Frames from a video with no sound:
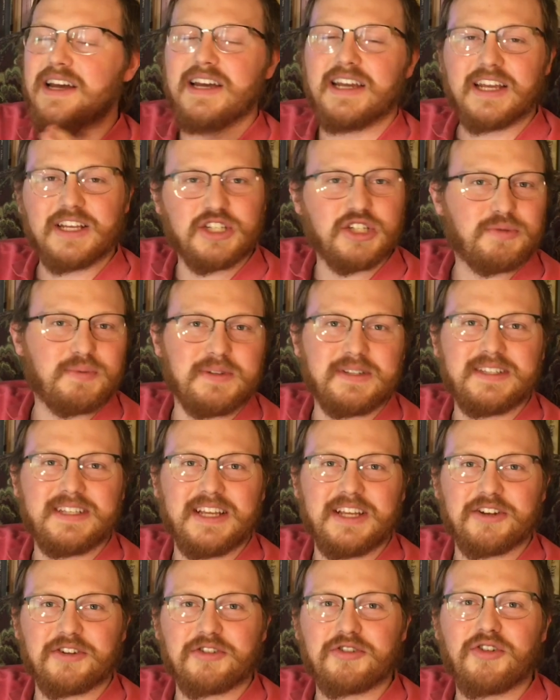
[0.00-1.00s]
can just be
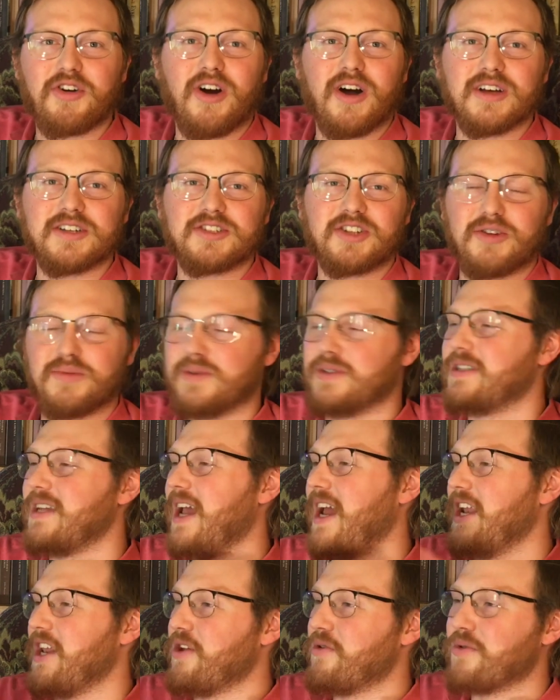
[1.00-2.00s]
seen across almost
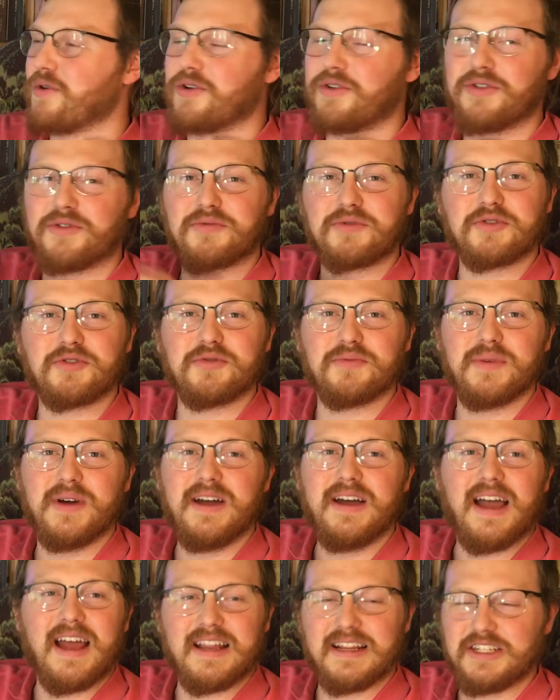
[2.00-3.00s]
anywhere in the room,
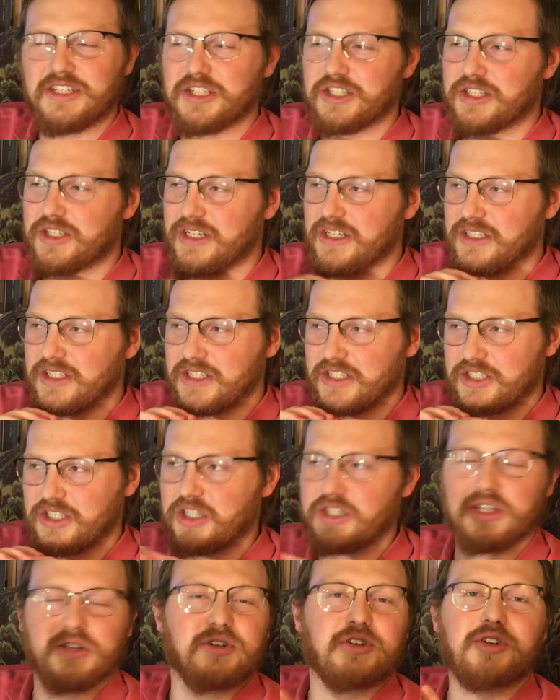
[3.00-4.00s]
and it just is
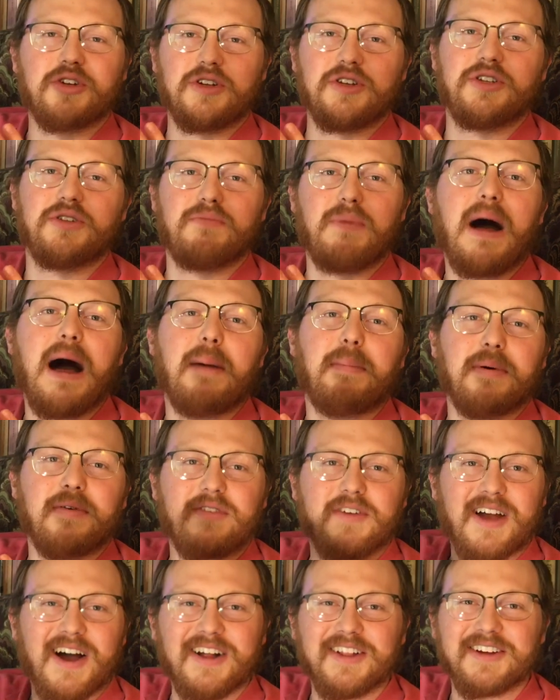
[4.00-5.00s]
just a good pop of
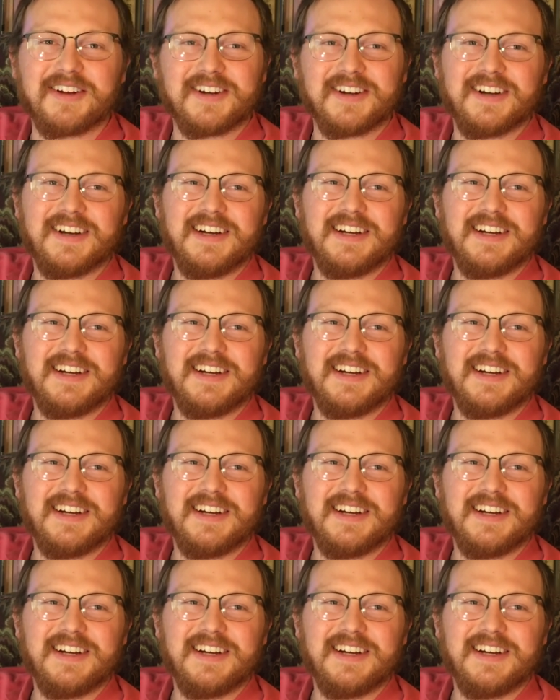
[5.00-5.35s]
color.